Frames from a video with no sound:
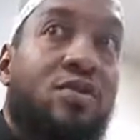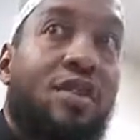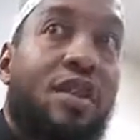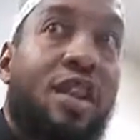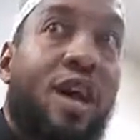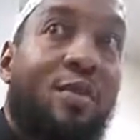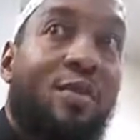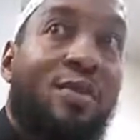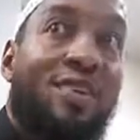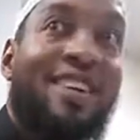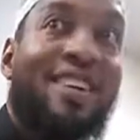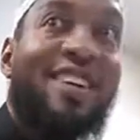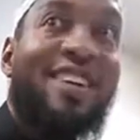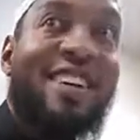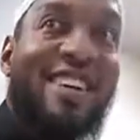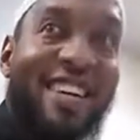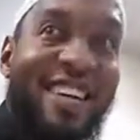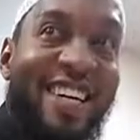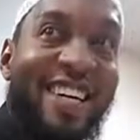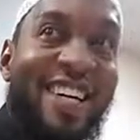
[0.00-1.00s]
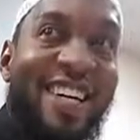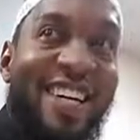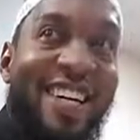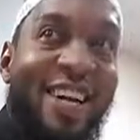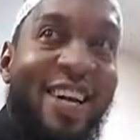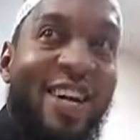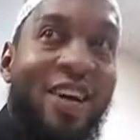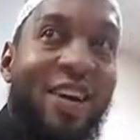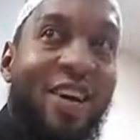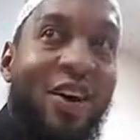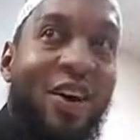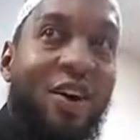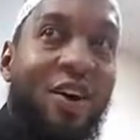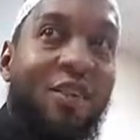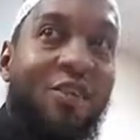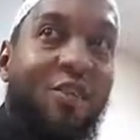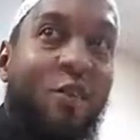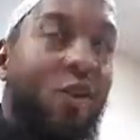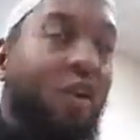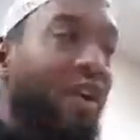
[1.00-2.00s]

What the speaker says: the number 40